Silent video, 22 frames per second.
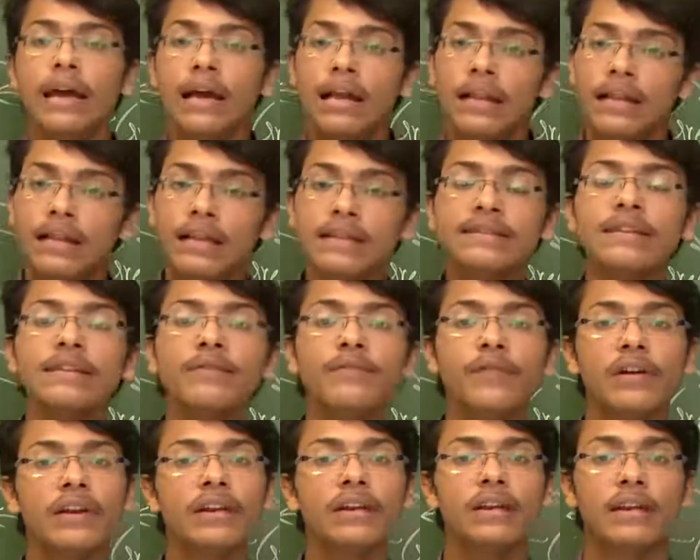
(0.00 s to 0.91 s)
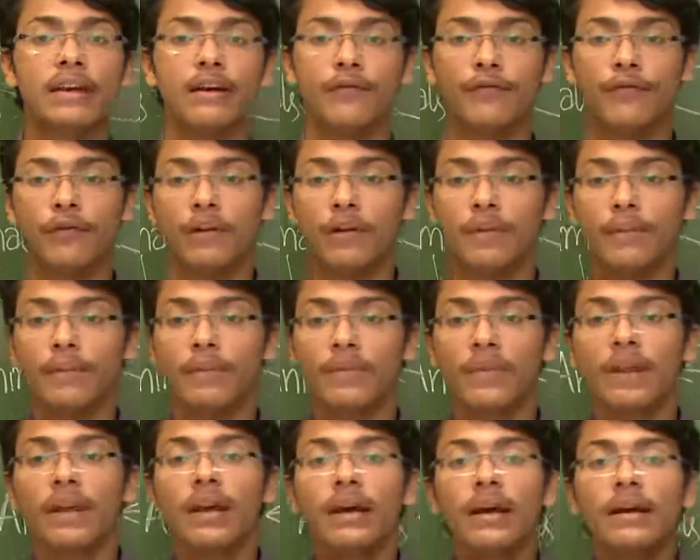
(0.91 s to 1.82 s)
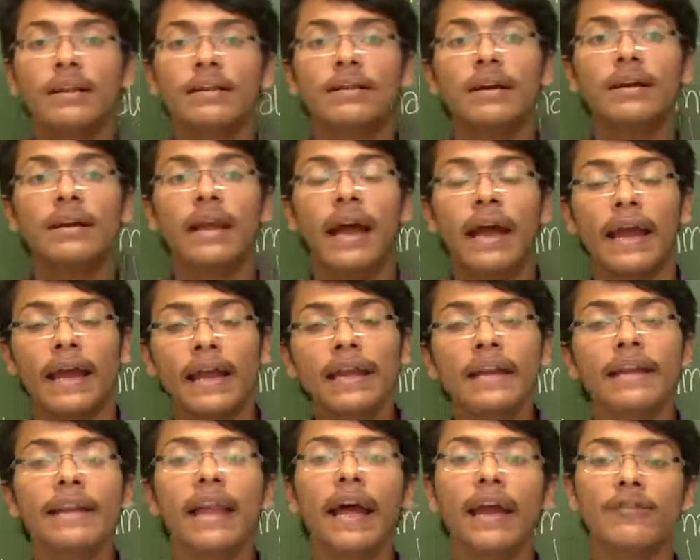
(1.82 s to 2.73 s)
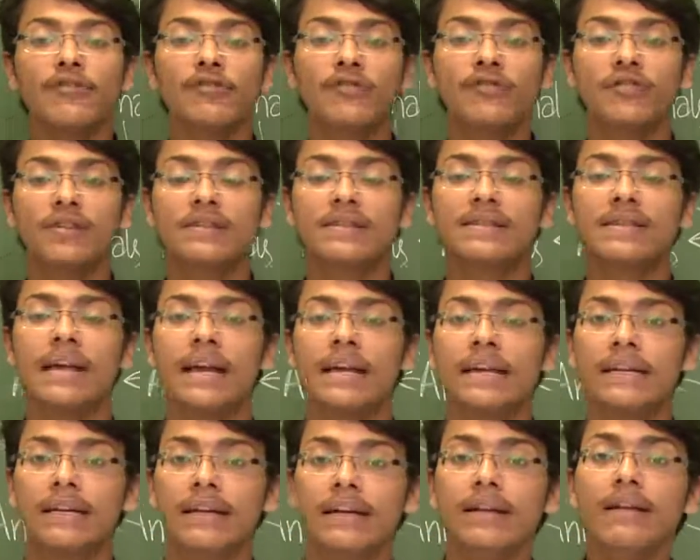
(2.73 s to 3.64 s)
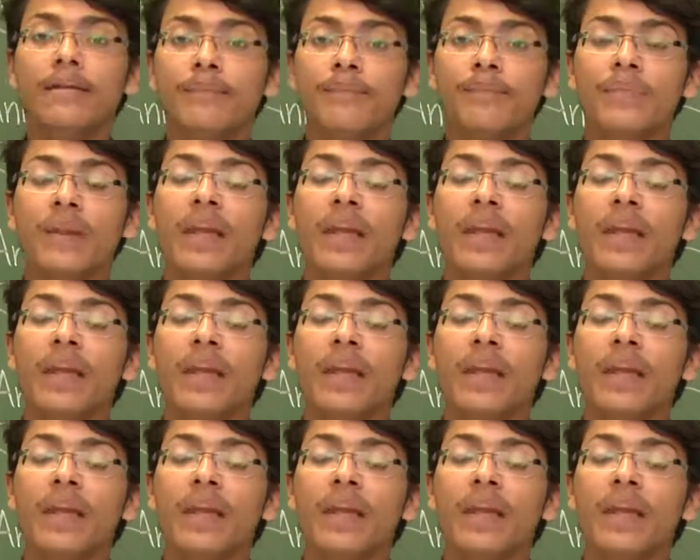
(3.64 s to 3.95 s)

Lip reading: Listen very carefully. In nitrogen cycle,